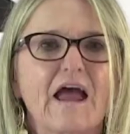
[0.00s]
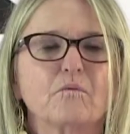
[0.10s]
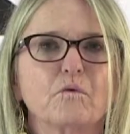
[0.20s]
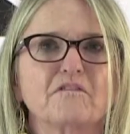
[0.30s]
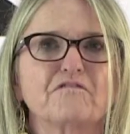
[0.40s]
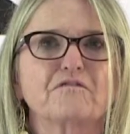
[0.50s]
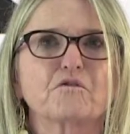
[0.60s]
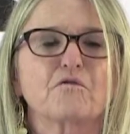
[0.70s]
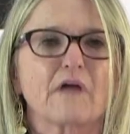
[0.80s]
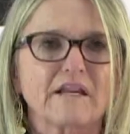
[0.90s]
and we've
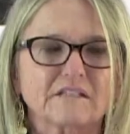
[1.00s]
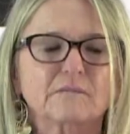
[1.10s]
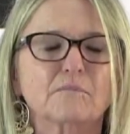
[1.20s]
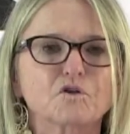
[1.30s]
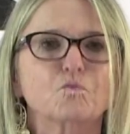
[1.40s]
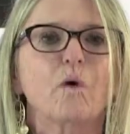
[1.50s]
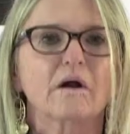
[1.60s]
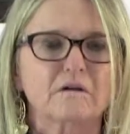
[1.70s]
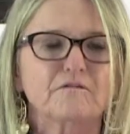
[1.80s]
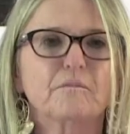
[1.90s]
created the most
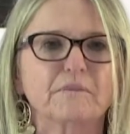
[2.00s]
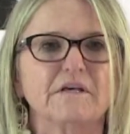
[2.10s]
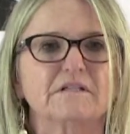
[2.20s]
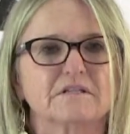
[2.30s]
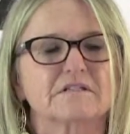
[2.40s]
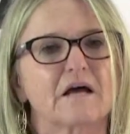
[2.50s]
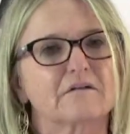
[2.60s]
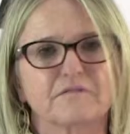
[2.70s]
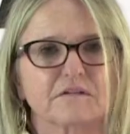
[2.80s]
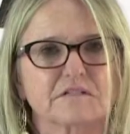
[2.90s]
wonderful pieces out
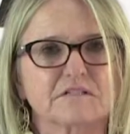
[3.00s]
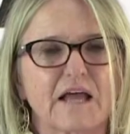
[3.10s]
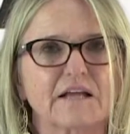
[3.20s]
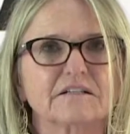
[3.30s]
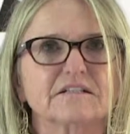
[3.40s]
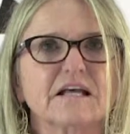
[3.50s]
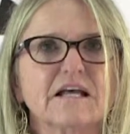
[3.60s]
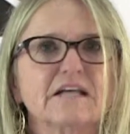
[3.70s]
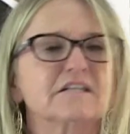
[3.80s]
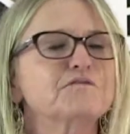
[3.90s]
of this, and
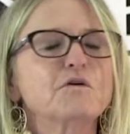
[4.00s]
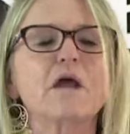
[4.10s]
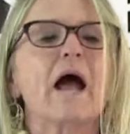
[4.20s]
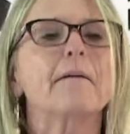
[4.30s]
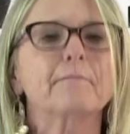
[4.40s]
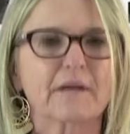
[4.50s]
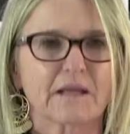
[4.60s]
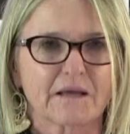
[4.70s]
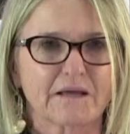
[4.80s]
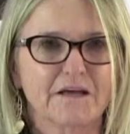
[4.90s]
it is very
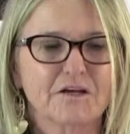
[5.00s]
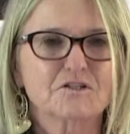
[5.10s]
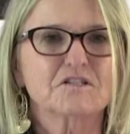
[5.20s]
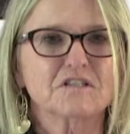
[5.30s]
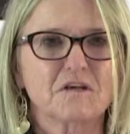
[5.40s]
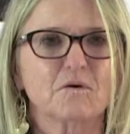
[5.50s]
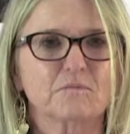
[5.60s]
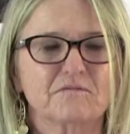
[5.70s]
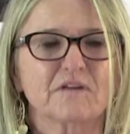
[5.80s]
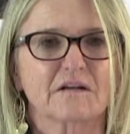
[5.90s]
humbling to see what
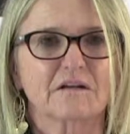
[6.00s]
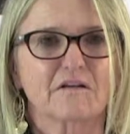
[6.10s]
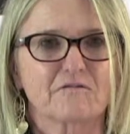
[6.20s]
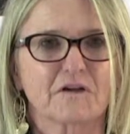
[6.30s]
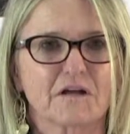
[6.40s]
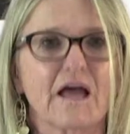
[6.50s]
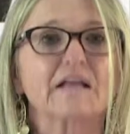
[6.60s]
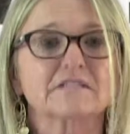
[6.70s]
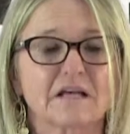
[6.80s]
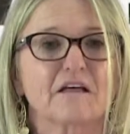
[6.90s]
we've done in Africa
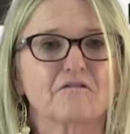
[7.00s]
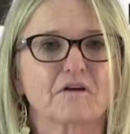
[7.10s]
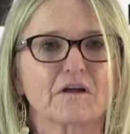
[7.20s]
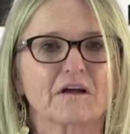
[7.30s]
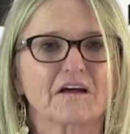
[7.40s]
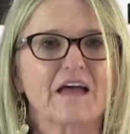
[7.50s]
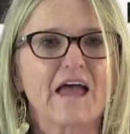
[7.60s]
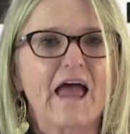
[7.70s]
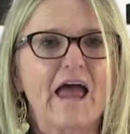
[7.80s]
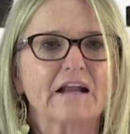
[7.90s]
and South Africa.
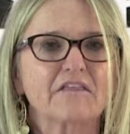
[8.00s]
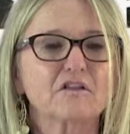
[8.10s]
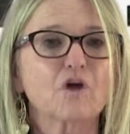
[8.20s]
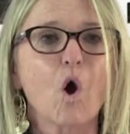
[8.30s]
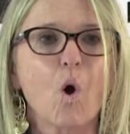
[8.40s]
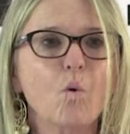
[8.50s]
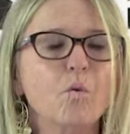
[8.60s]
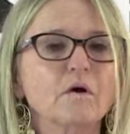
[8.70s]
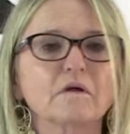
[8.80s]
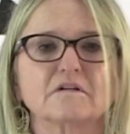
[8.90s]
And I think the whole
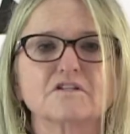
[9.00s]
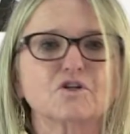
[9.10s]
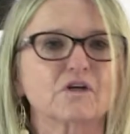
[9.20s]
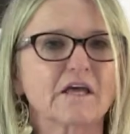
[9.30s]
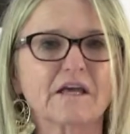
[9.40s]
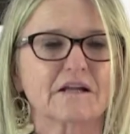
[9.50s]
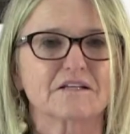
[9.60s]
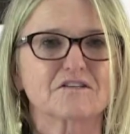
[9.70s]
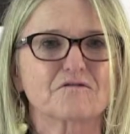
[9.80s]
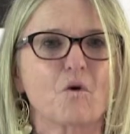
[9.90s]
world is looking at
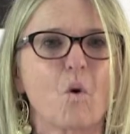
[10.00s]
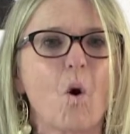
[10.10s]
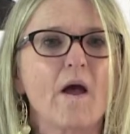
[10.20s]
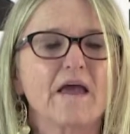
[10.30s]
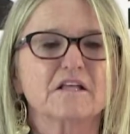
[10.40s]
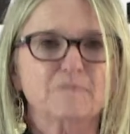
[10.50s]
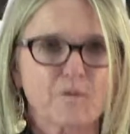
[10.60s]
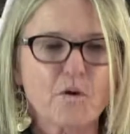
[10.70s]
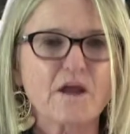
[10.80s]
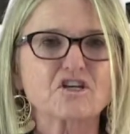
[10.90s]
us for
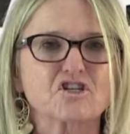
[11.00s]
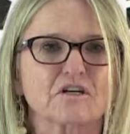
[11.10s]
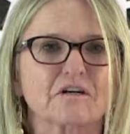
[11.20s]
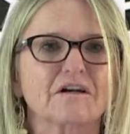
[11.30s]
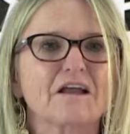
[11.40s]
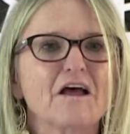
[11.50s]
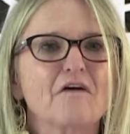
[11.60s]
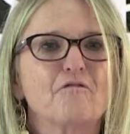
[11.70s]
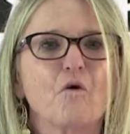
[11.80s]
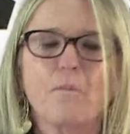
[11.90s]
inspiration,
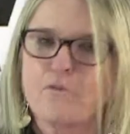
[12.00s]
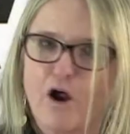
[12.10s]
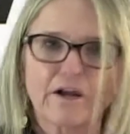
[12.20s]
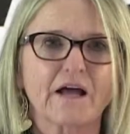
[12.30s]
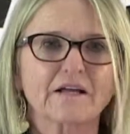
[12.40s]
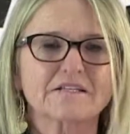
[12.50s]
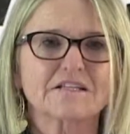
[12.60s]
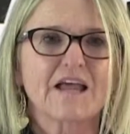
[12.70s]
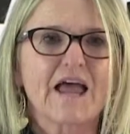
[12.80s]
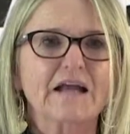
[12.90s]
for product,
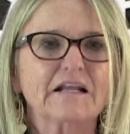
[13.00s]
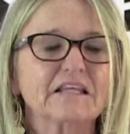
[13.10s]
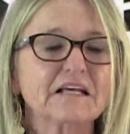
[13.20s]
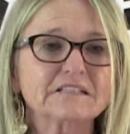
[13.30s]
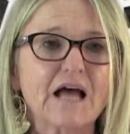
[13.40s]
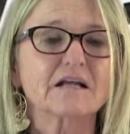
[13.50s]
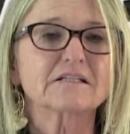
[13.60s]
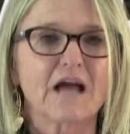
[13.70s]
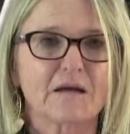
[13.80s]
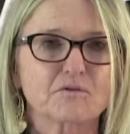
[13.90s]
and I think it's our
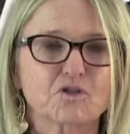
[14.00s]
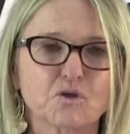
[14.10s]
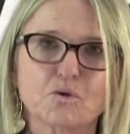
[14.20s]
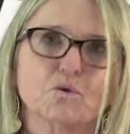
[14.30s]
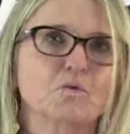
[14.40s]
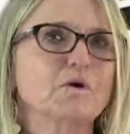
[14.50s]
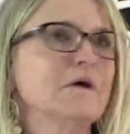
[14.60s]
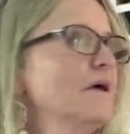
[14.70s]
time to,